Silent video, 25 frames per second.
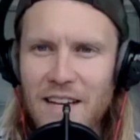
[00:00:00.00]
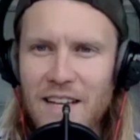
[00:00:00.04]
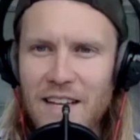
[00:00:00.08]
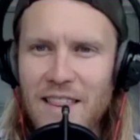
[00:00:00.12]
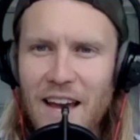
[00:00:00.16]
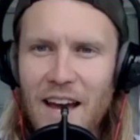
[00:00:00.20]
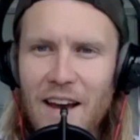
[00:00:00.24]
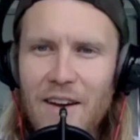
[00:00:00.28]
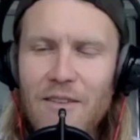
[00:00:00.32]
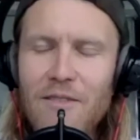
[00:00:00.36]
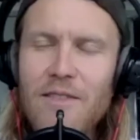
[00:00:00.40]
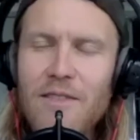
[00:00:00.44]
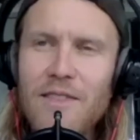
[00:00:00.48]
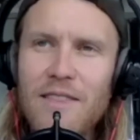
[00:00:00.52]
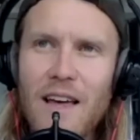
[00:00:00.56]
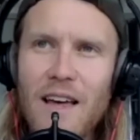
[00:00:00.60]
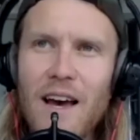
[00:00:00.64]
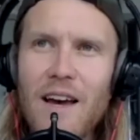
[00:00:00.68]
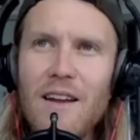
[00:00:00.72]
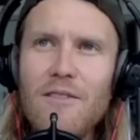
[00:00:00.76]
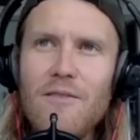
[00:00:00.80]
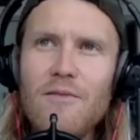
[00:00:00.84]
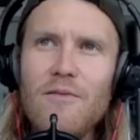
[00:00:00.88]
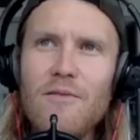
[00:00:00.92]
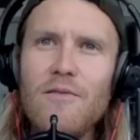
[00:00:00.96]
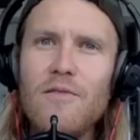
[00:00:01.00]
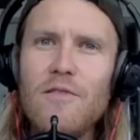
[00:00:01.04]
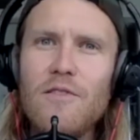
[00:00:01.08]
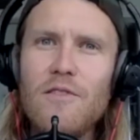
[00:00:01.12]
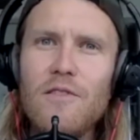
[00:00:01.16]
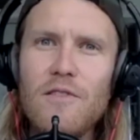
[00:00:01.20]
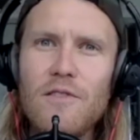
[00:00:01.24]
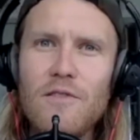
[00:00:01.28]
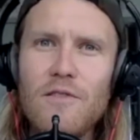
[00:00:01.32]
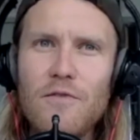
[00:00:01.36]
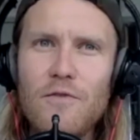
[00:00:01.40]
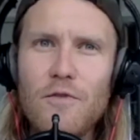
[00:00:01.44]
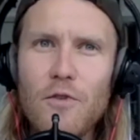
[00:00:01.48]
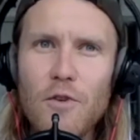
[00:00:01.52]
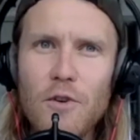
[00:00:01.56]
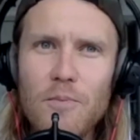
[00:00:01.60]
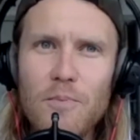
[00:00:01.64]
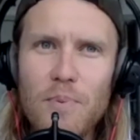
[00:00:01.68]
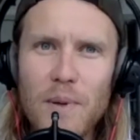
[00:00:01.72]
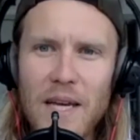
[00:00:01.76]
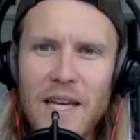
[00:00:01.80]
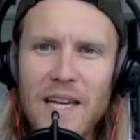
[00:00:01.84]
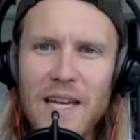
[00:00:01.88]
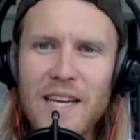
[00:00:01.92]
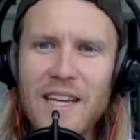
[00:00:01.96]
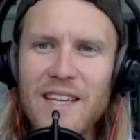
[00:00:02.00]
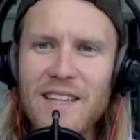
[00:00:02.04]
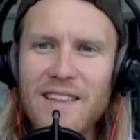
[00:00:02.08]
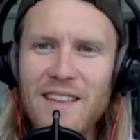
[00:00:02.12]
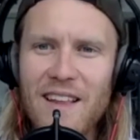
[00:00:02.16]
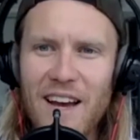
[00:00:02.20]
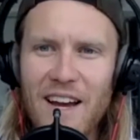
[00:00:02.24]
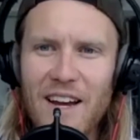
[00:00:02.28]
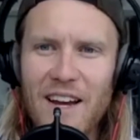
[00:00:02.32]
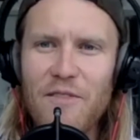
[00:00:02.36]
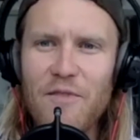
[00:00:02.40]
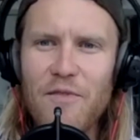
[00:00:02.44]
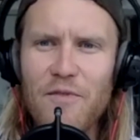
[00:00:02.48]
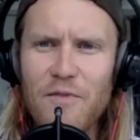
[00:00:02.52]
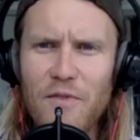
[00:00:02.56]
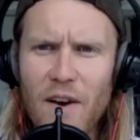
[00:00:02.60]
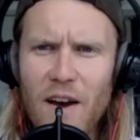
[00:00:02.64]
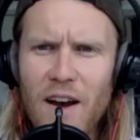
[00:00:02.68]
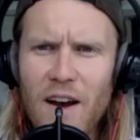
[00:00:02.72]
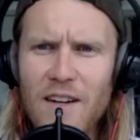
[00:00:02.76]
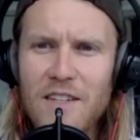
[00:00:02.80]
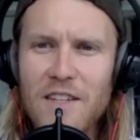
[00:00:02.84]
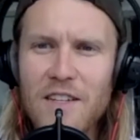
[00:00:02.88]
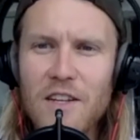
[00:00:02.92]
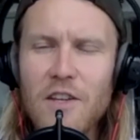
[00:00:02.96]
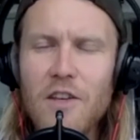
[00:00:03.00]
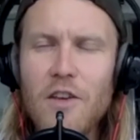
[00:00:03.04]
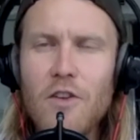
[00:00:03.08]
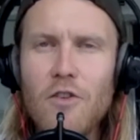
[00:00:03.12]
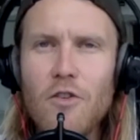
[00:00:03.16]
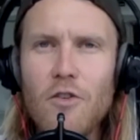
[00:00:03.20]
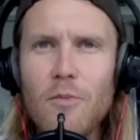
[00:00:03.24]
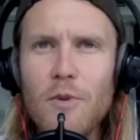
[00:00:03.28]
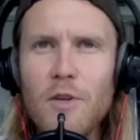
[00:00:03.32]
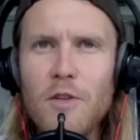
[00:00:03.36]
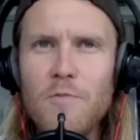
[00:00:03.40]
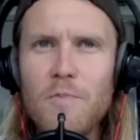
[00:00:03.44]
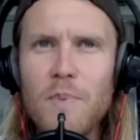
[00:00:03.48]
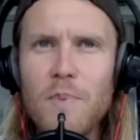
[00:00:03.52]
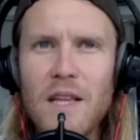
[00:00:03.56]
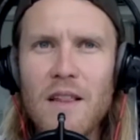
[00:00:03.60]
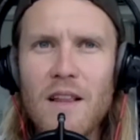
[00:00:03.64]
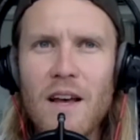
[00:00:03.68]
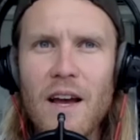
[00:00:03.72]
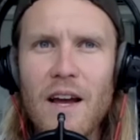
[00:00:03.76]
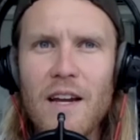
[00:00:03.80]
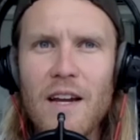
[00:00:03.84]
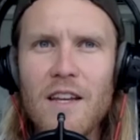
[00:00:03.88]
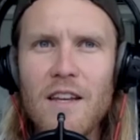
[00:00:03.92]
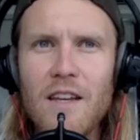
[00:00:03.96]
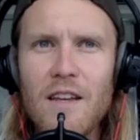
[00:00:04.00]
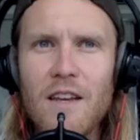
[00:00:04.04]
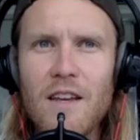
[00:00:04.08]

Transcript: like that would be like fuck. You'd almost be like